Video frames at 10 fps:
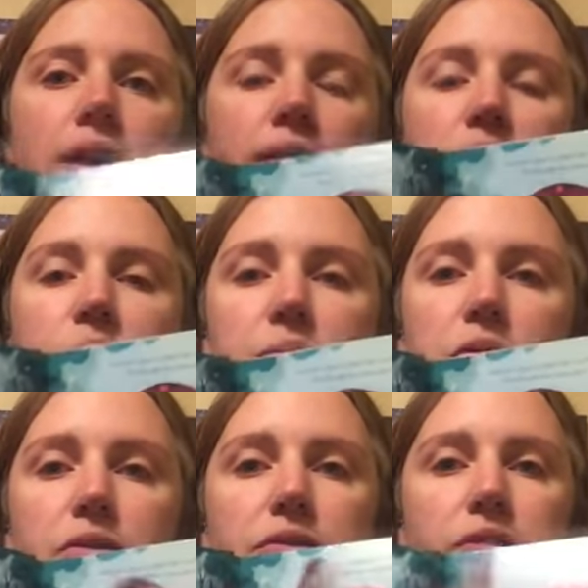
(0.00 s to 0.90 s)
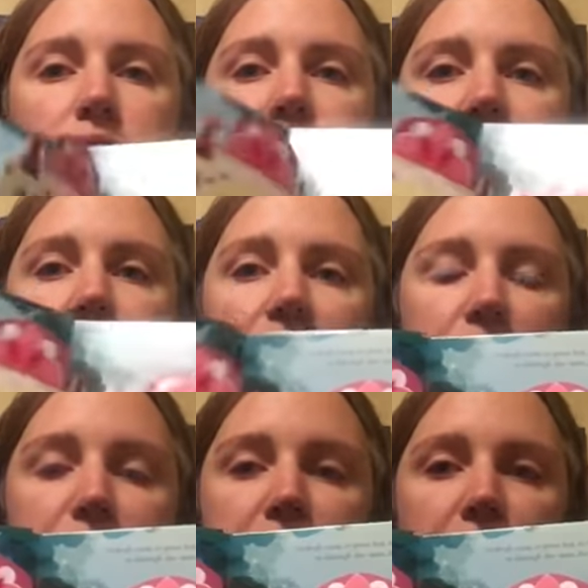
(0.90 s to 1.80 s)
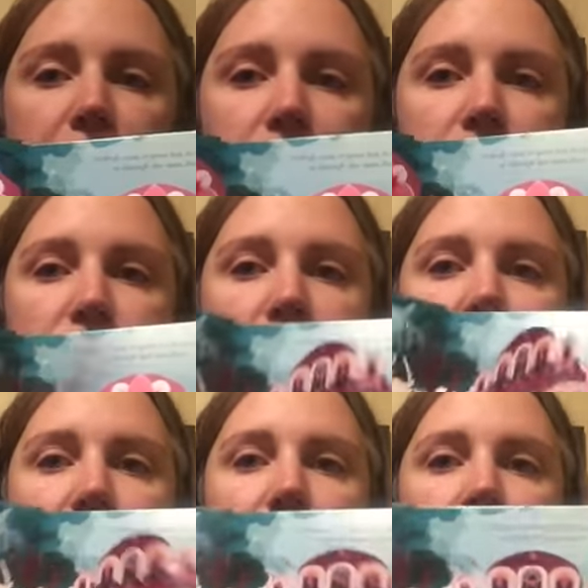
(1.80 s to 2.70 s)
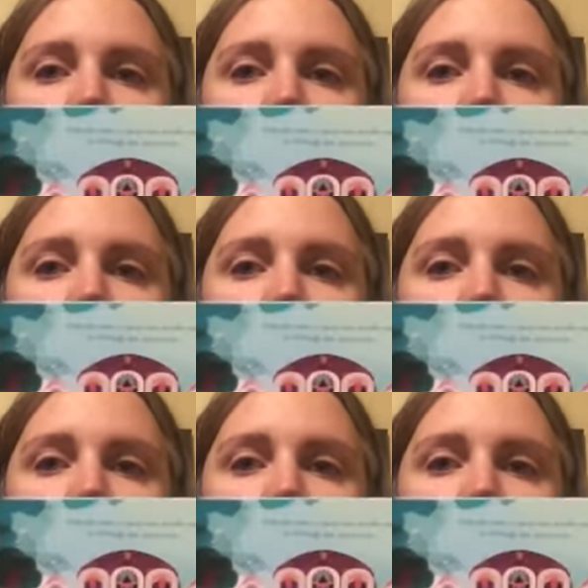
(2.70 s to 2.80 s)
they have beautiful flaps, illustrations,